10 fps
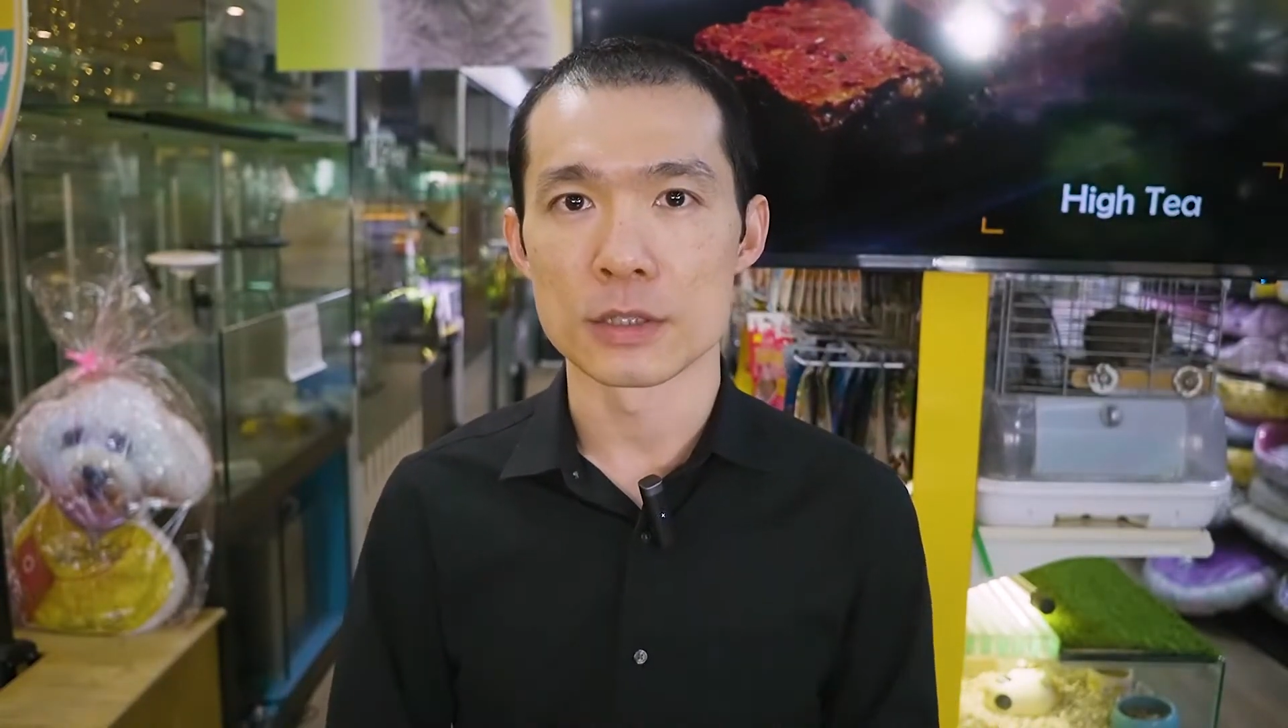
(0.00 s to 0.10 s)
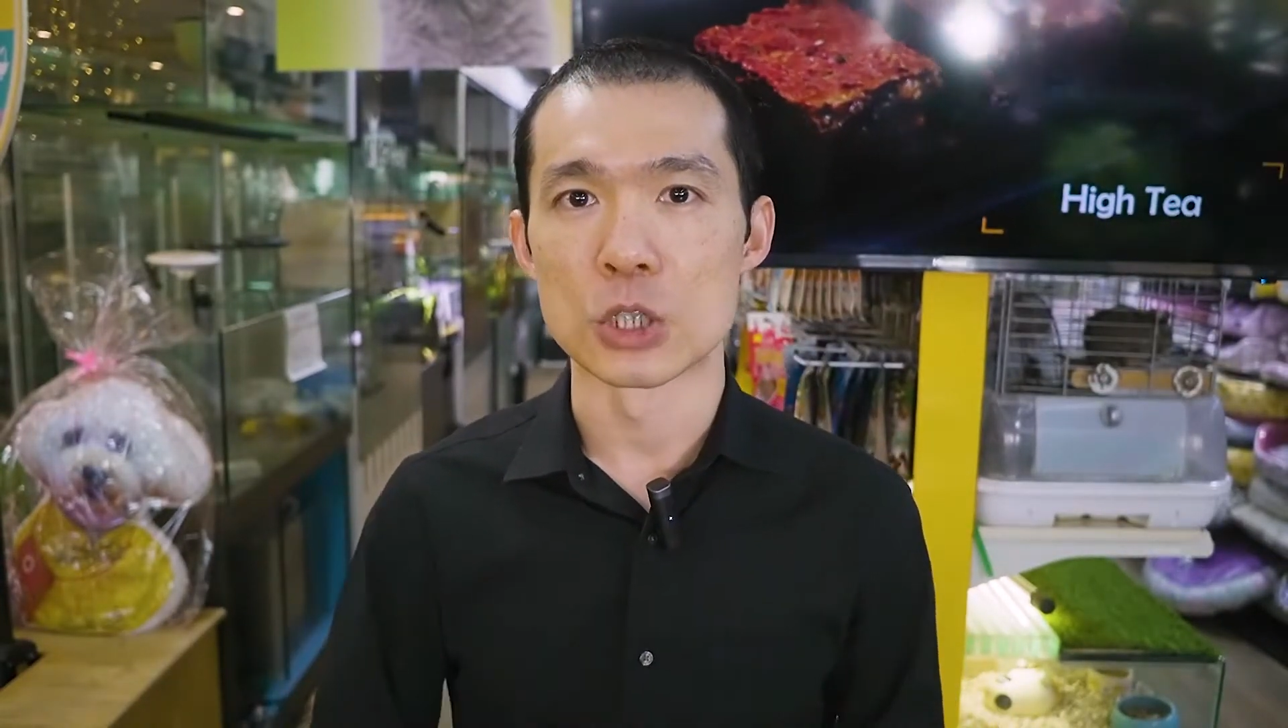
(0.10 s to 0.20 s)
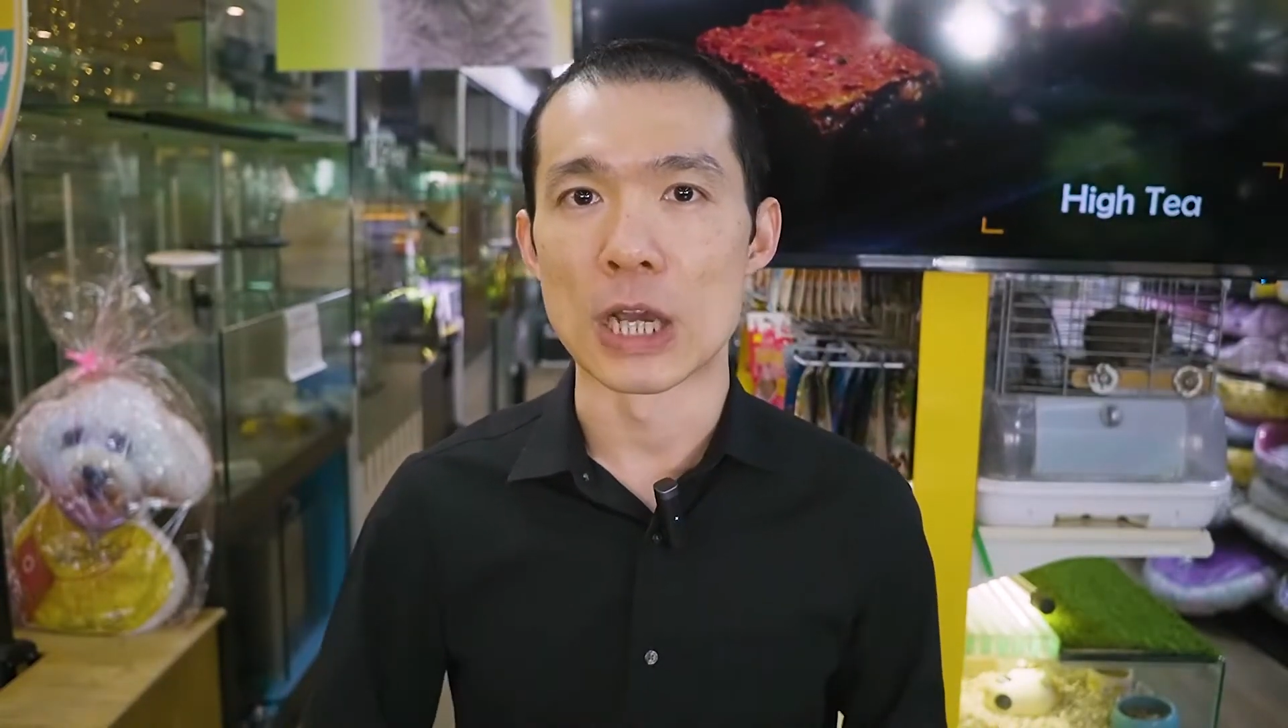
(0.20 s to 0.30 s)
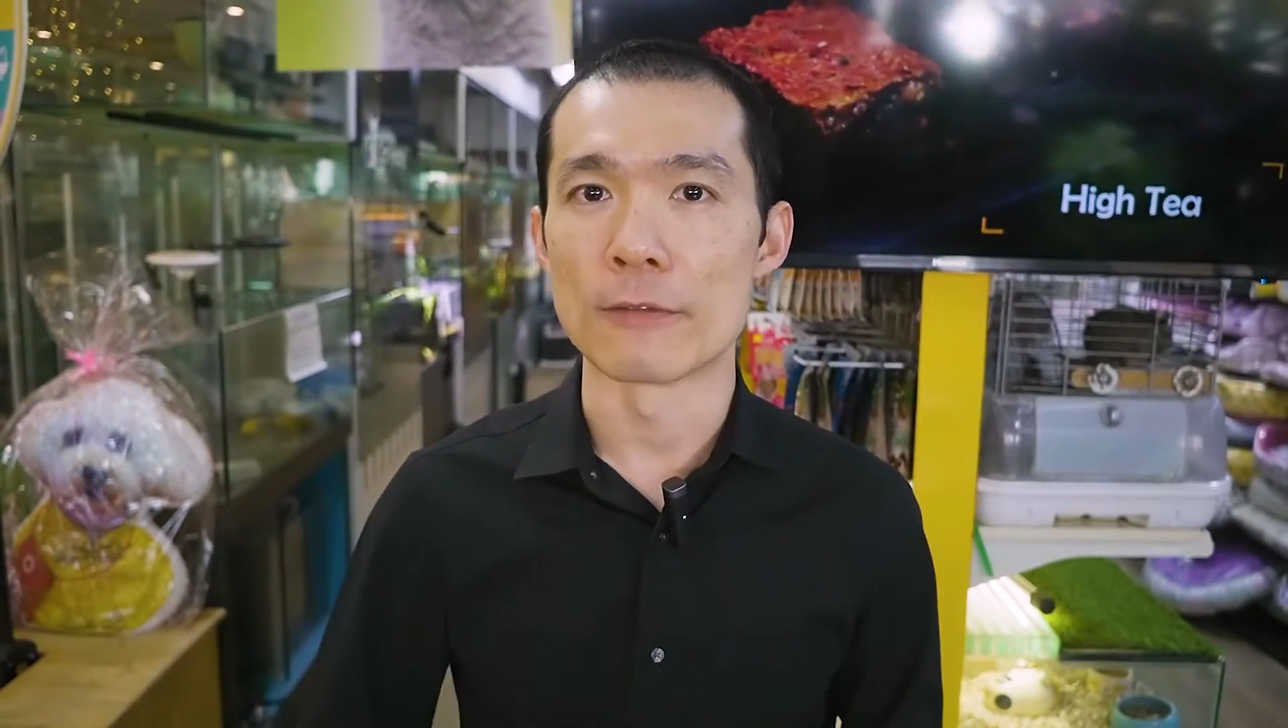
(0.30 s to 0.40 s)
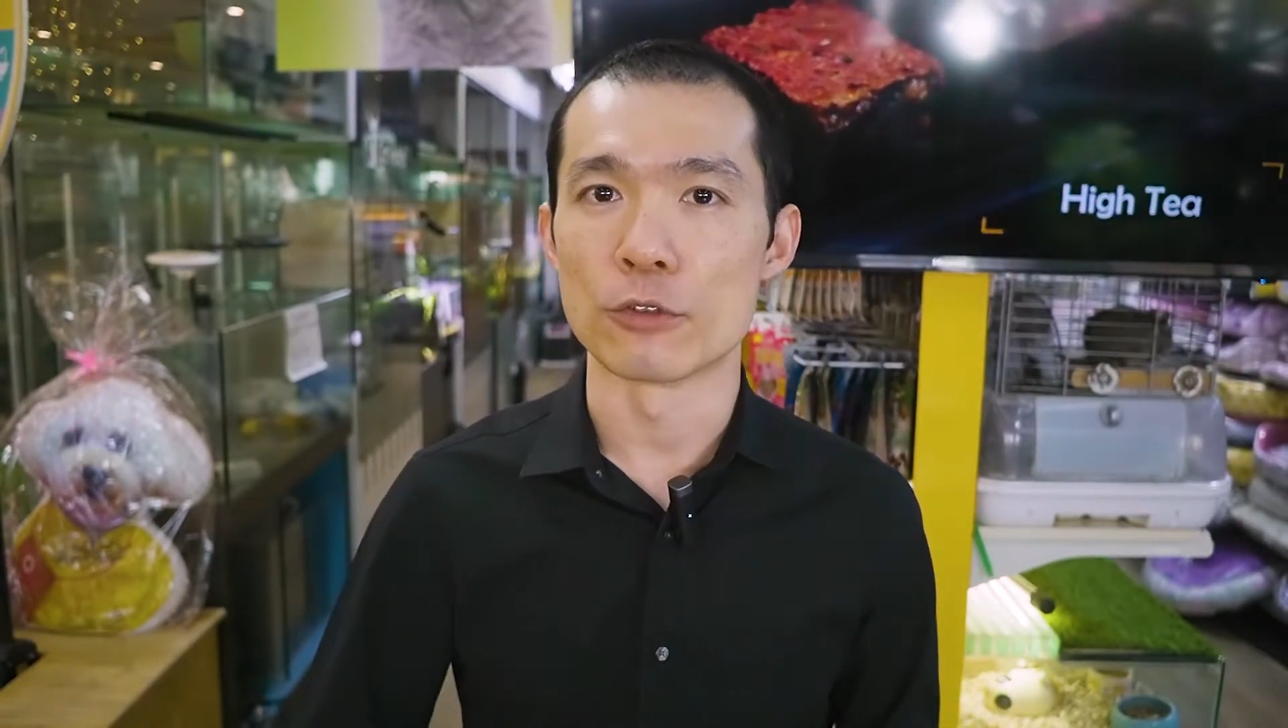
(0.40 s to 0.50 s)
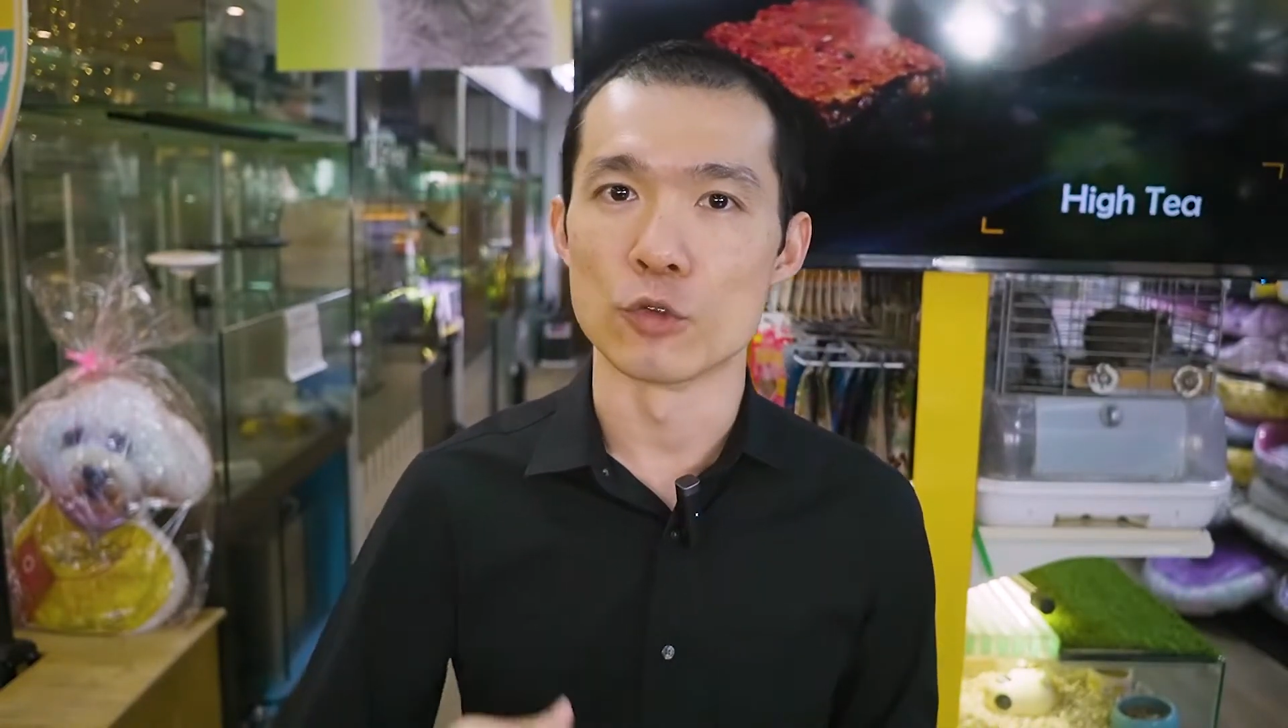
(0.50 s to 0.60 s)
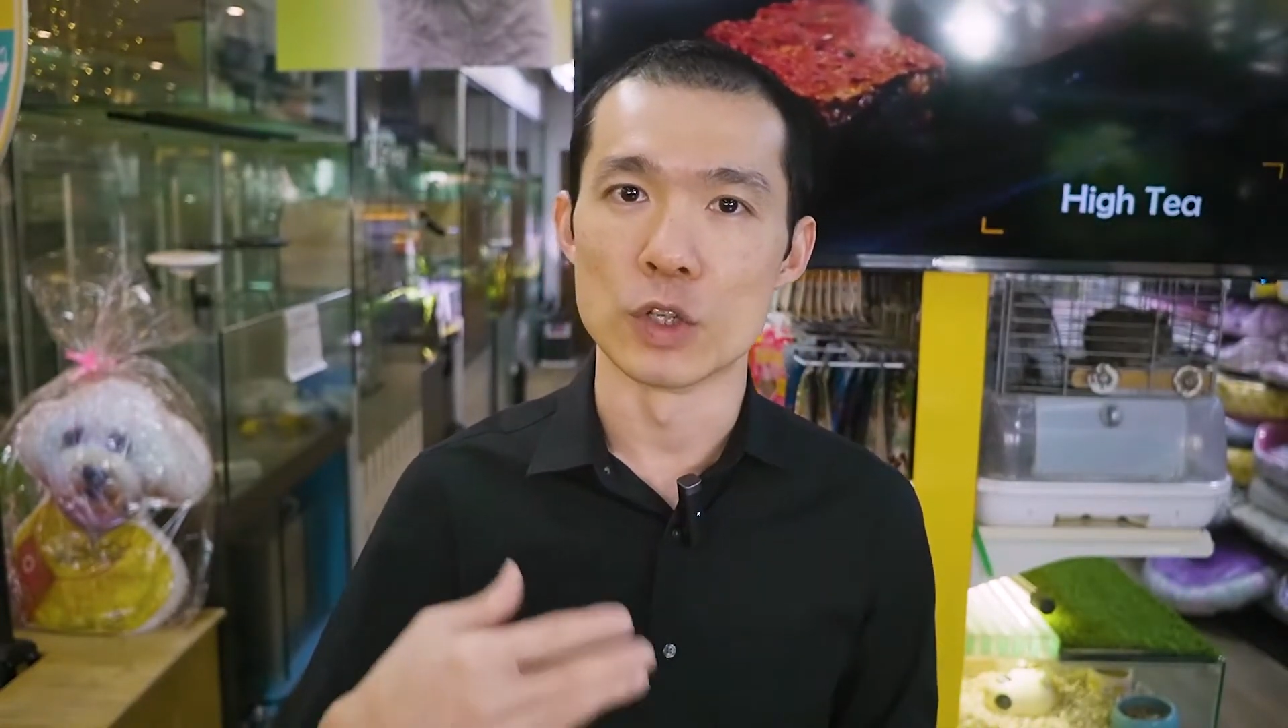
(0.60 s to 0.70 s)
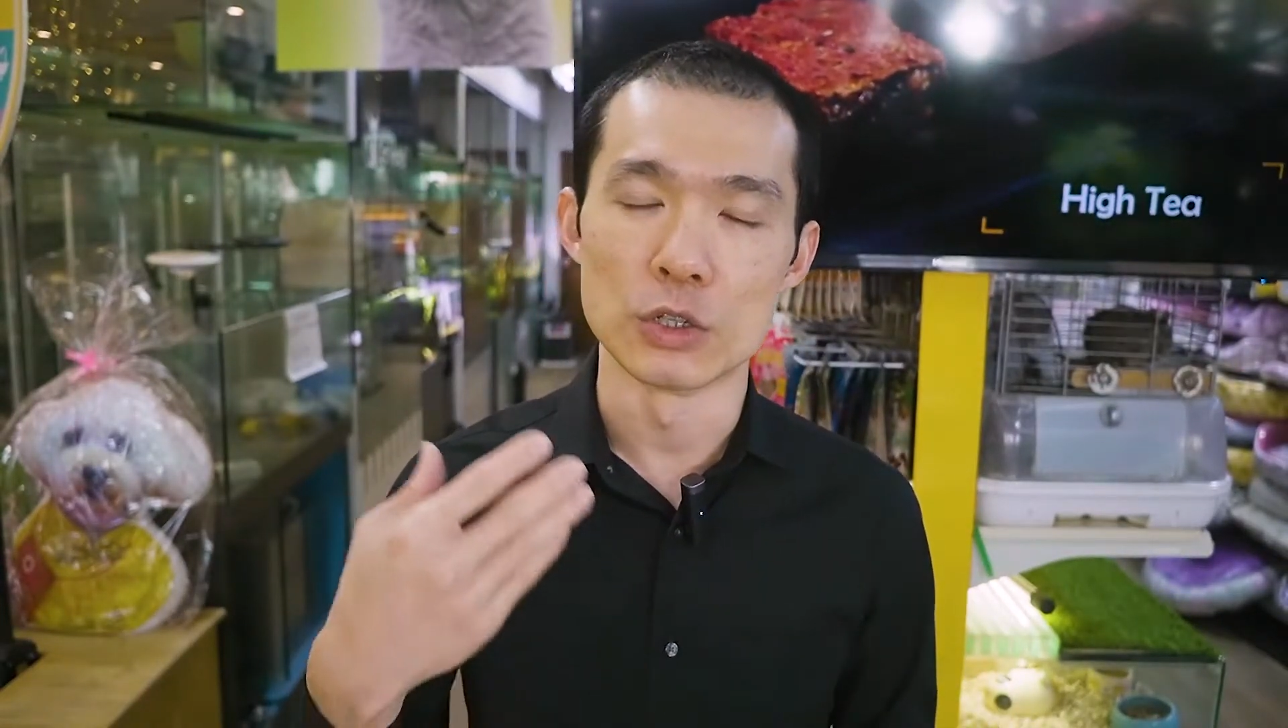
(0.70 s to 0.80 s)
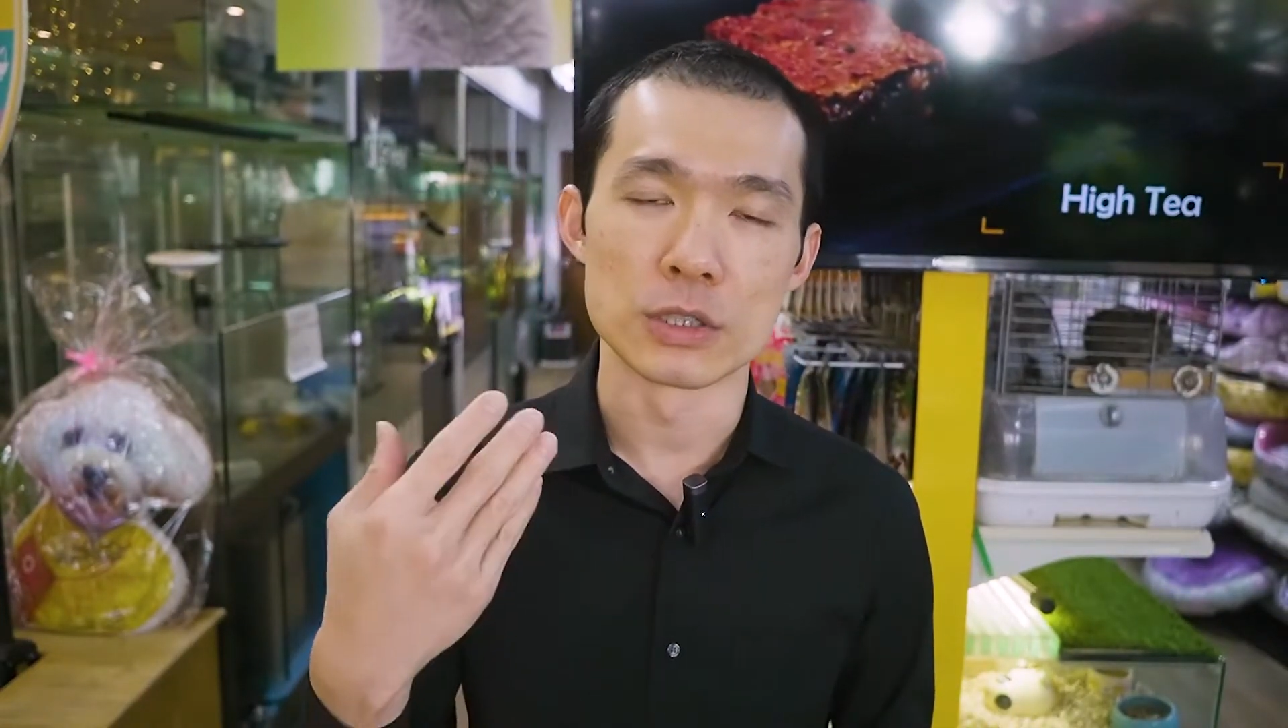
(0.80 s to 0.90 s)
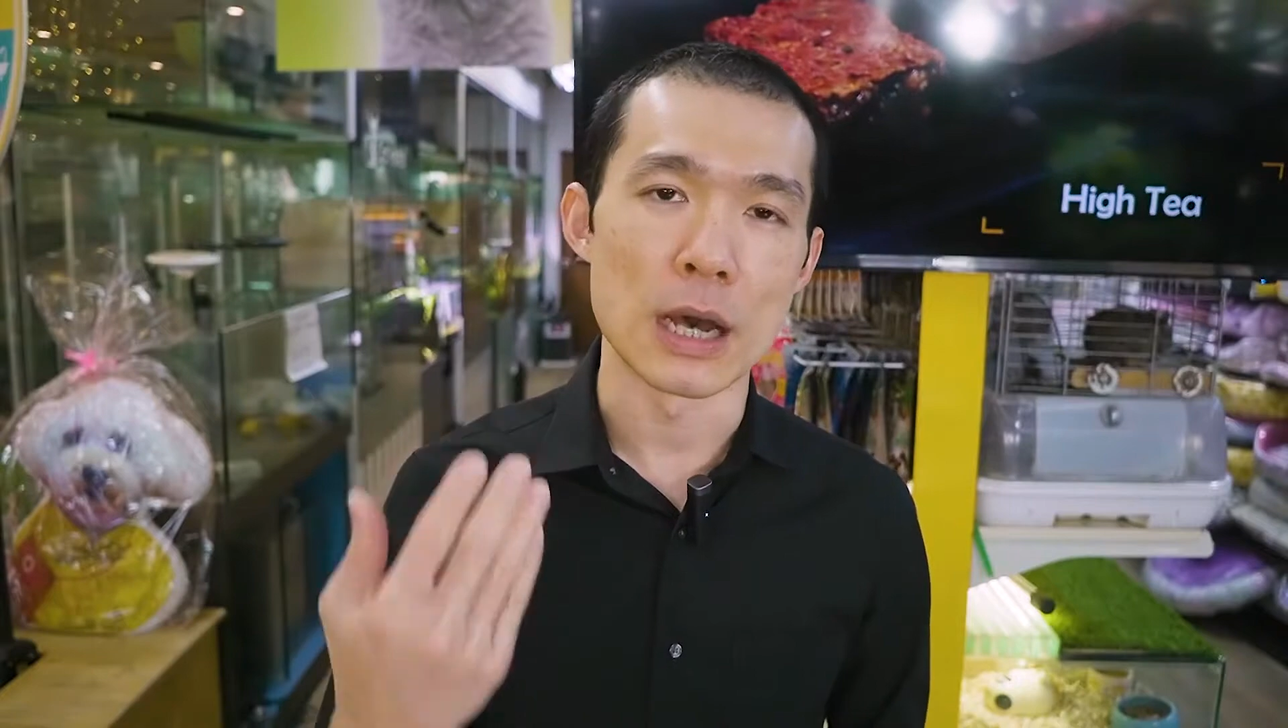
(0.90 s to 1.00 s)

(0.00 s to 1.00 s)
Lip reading: you have to reuse